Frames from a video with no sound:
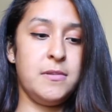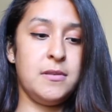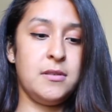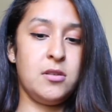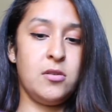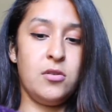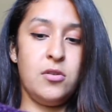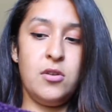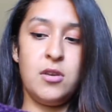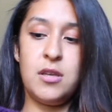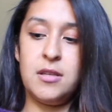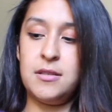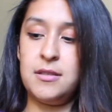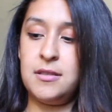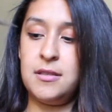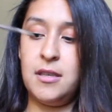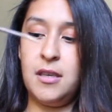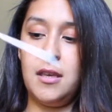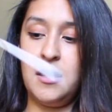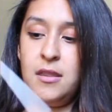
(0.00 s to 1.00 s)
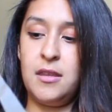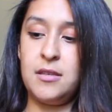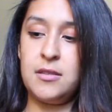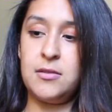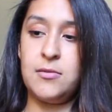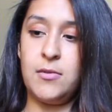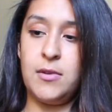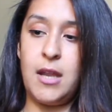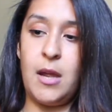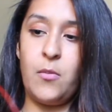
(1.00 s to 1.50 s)
So you can see
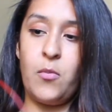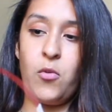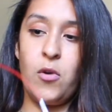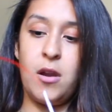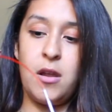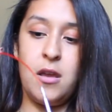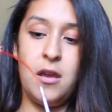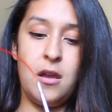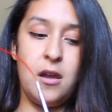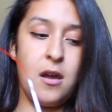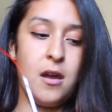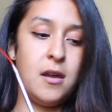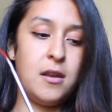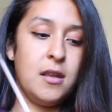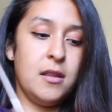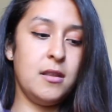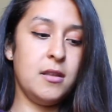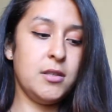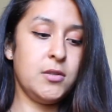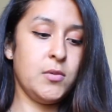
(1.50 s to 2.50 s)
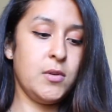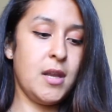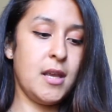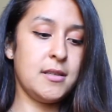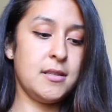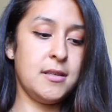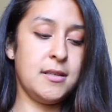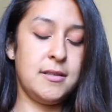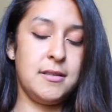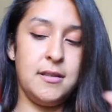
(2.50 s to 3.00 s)
this one I'm working on, and this one
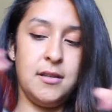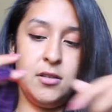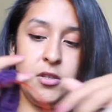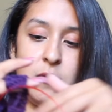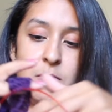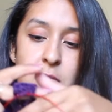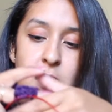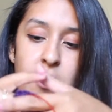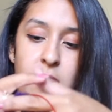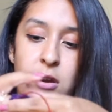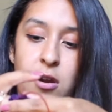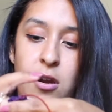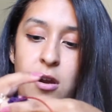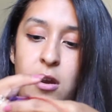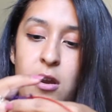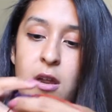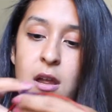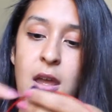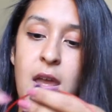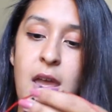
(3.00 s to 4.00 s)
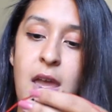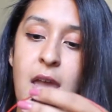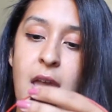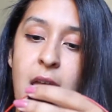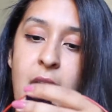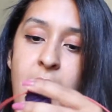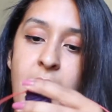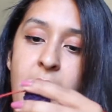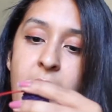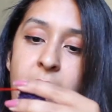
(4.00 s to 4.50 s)
has the stitch marker,
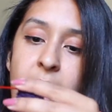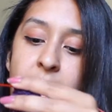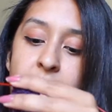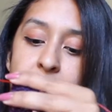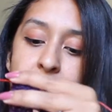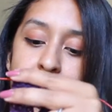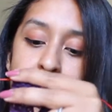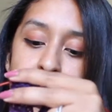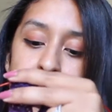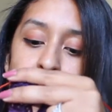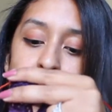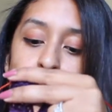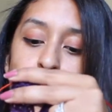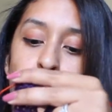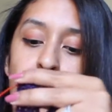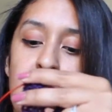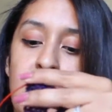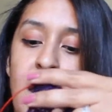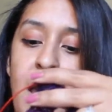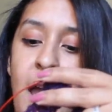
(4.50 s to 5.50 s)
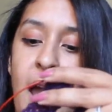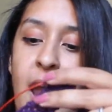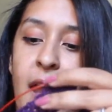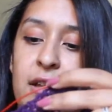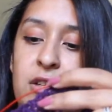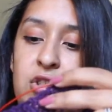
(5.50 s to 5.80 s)
and I want to add